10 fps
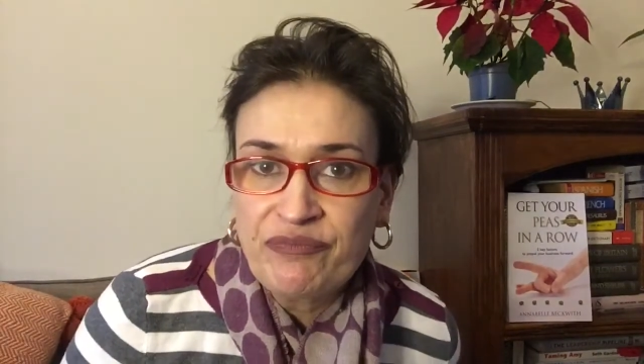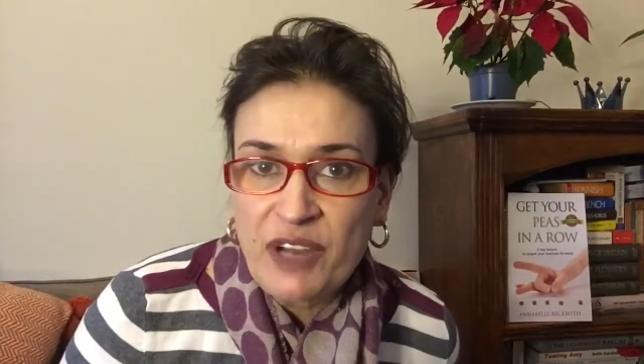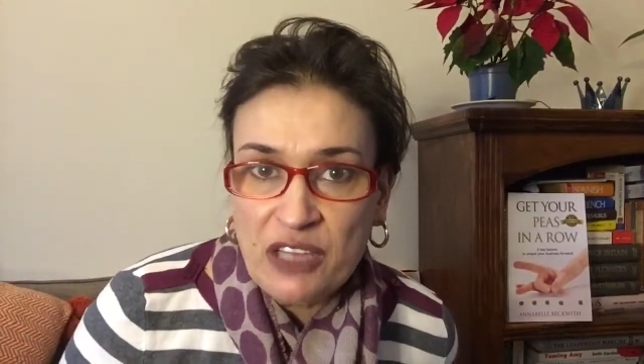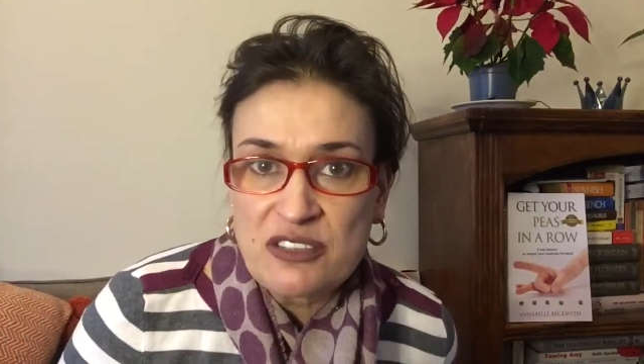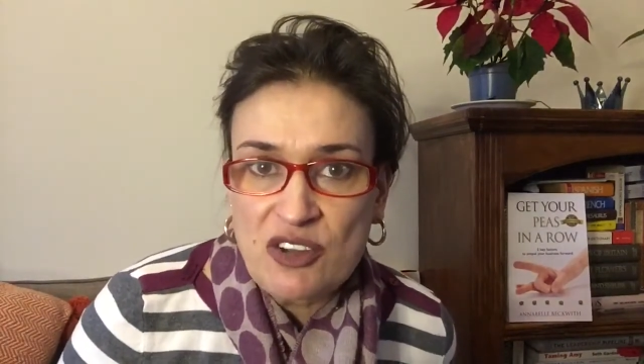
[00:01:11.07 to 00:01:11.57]

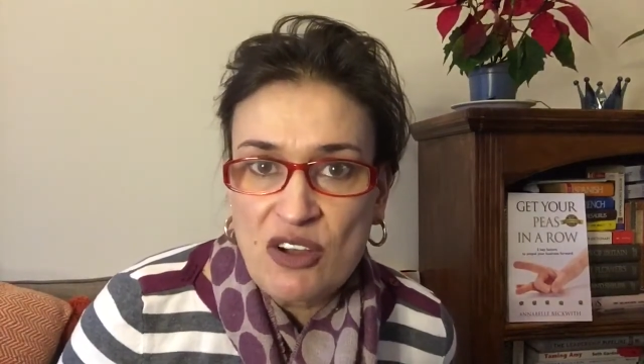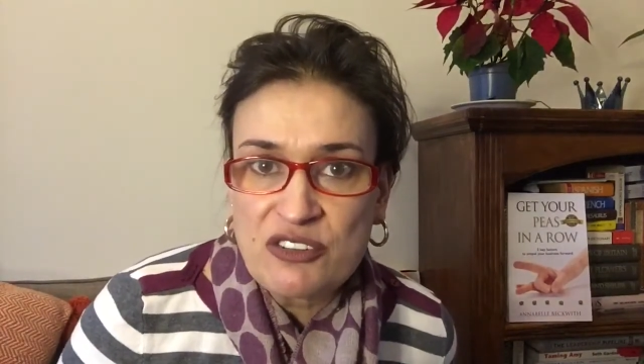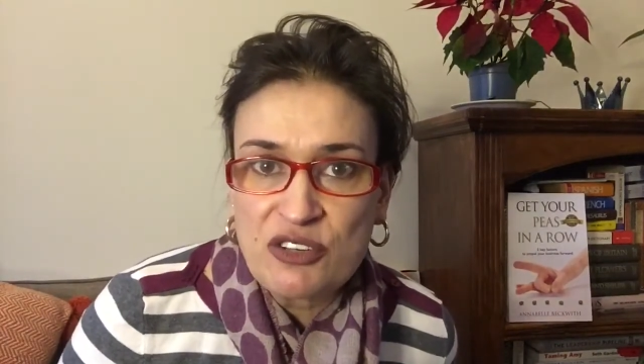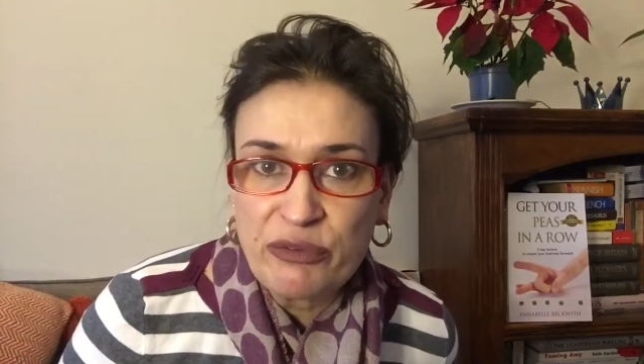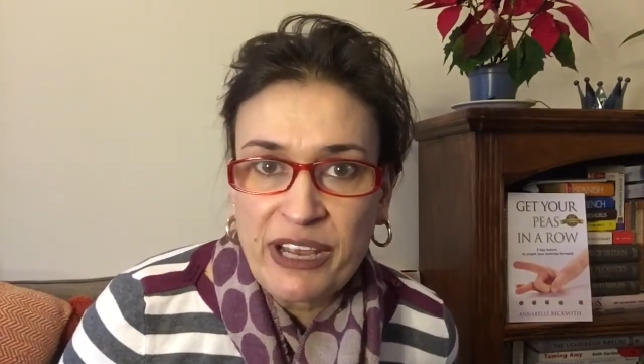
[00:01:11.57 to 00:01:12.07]
and start
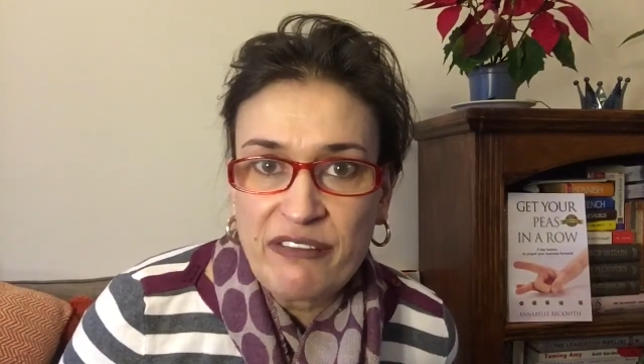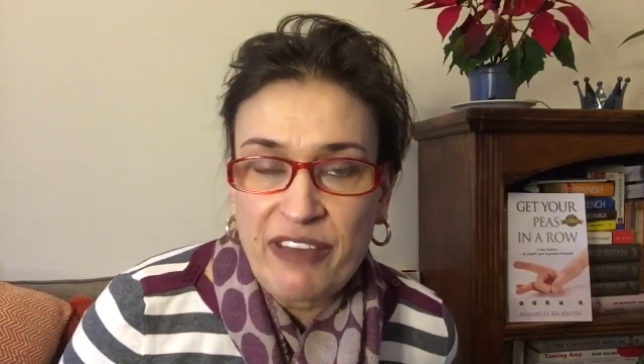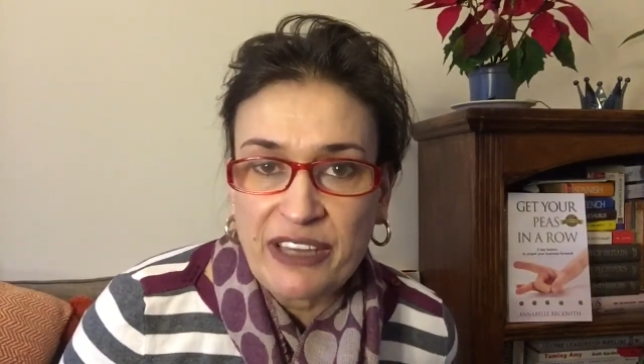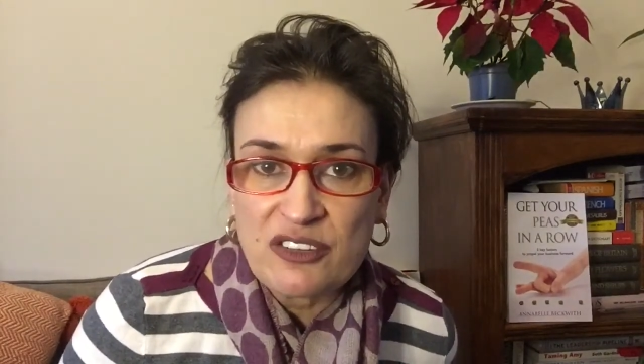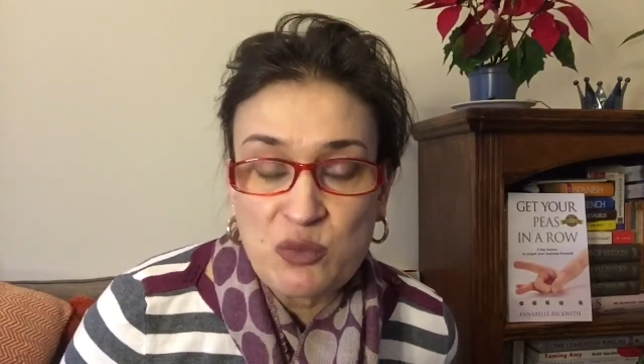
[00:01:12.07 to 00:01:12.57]
to
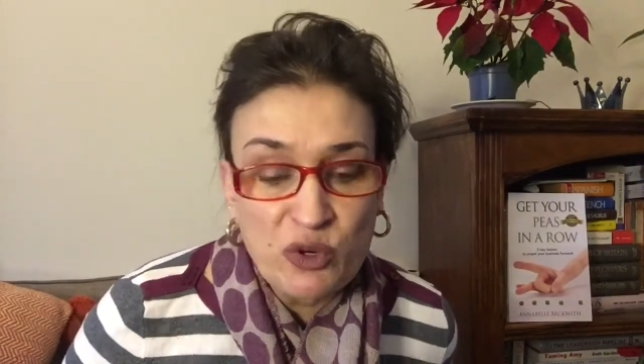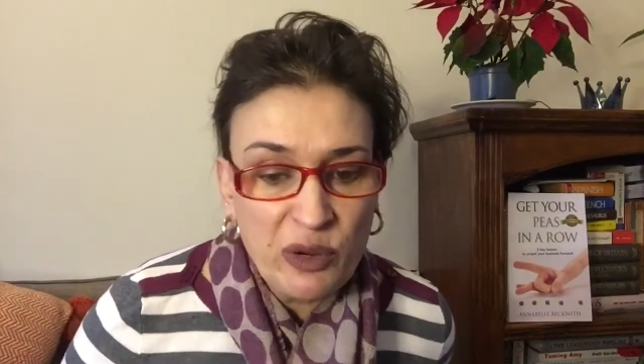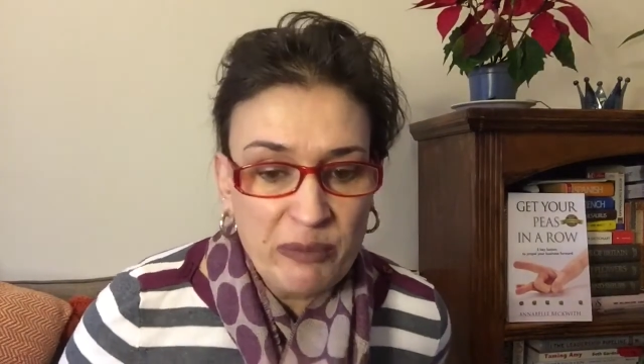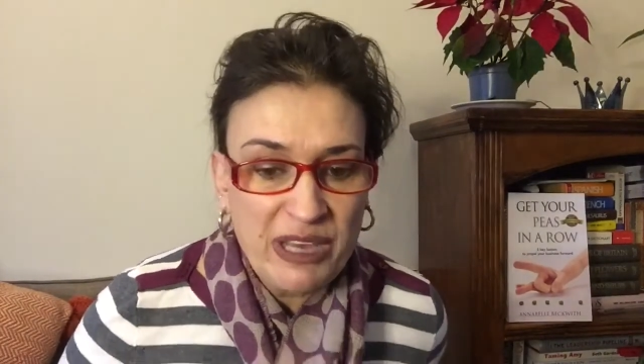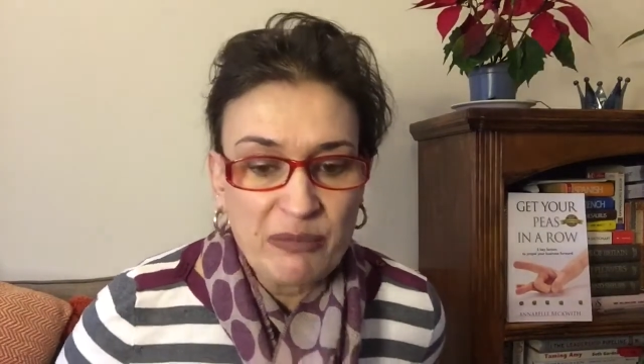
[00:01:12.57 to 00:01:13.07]
reinvent. What do I
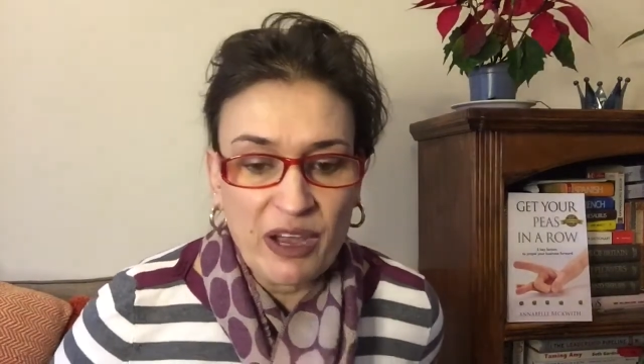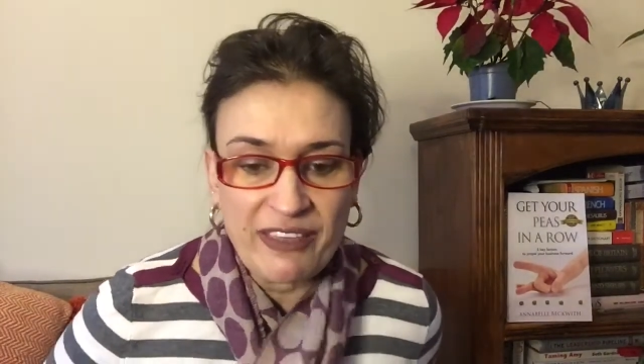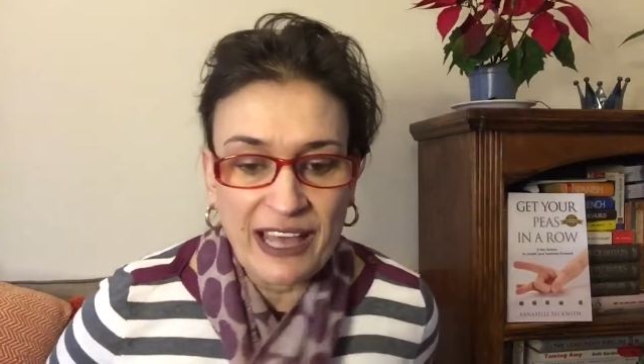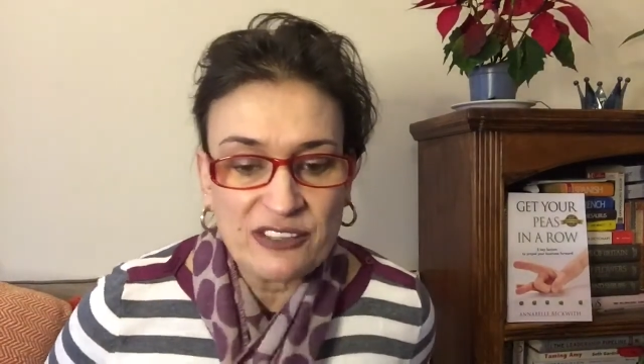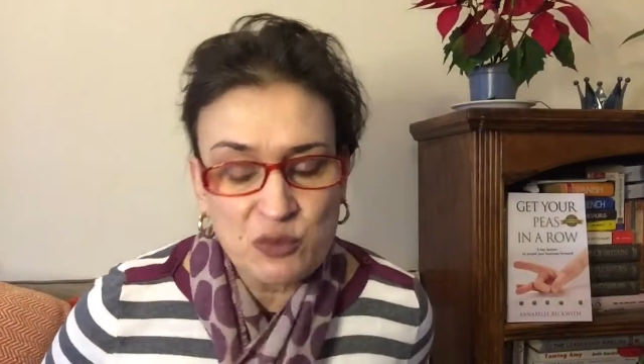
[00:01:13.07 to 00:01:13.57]
mean by
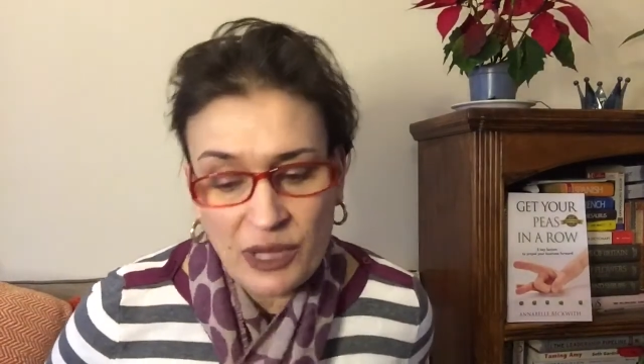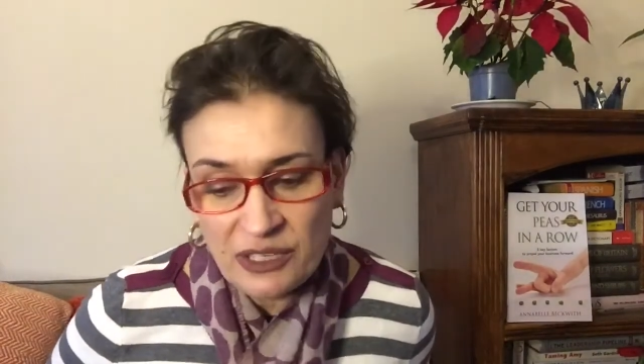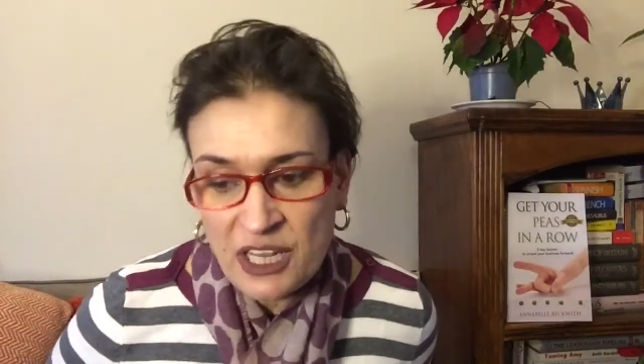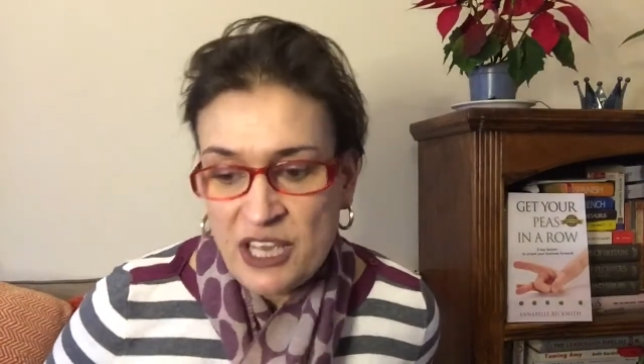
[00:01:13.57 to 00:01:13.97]
that? Well,